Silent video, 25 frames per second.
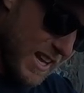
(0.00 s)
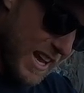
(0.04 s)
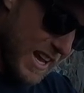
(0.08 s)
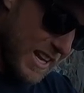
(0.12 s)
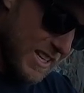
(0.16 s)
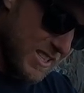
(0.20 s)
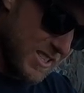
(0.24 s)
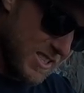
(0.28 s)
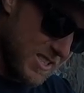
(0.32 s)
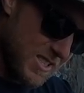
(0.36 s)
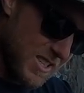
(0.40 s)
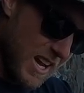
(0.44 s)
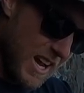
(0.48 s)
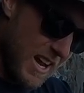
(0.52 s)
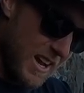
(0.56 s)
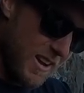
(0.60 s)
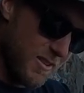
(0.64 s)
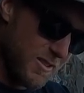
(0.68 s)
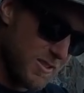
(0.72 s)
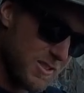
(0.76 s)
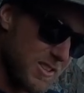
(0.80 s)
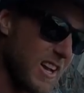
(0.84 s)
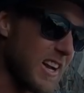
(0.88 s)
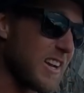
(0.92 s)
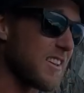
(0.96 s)
to eat
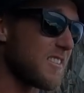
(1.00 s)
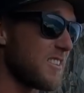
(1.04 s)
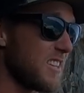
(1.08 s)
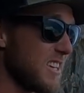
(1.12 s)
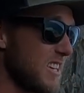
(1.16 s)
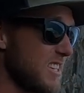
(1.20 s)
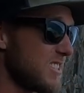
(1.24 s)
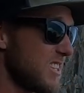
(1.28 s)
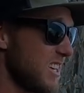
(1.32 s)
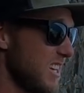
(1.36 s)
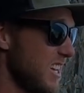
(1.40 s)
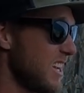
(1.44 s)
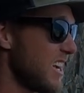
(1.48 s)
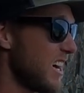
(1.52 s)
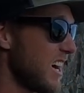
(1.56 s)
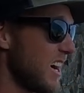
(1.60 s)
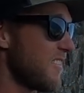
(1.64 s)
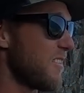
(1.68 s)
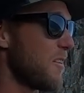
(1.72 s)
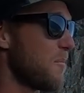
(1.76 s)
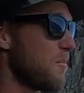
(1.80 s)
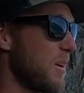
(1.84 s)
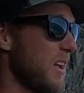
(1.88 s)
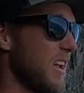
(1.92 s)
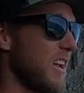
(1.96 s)
snails like this
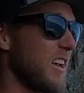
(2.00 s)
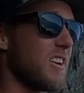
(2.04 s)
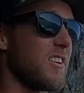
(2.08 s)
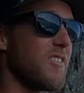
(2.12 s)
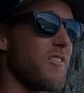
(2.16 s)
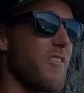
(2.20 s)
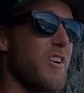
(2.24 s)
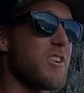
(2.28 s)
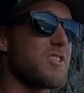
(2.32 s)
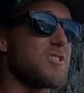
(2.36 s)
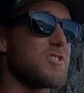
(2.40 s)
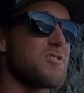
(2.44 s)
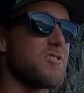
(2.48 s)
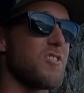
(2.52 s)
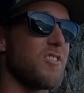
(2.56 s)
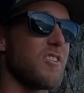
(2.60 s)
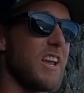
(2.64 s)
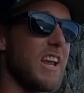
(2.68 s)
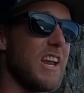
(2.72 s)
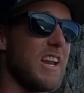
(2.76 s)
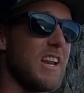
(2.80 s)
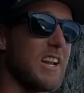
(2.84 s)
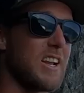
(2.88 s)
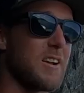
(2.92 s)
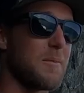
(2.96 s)
here than being in a
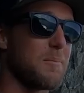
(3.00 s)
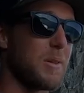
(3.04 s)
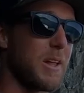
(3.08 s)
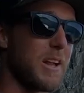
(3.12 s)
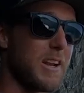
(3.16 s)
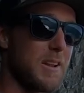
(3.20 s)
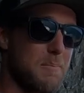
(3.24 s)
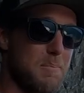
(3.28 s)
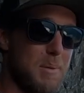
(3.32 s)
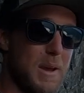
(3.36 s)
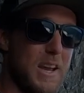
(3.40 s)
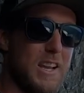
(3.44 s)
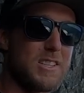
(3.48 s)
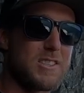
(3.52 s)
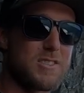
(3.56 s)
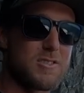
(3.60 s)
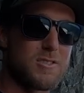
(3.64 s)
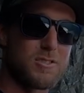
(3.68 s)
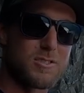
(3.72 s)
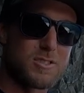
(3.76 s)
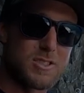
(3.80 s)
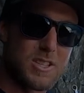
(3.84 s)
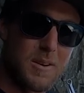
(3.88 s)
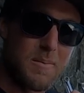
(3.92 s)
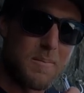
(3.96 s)
restaurant eating a bloody
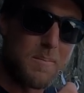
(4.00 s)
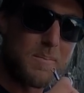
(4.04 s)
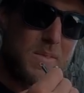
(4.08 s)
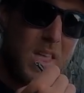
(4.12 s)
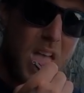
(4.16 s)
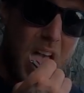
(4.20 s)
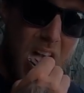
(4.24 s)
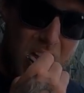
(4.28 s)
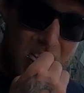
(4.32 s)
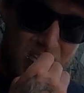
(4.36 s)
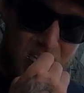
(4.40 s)
pizza or something.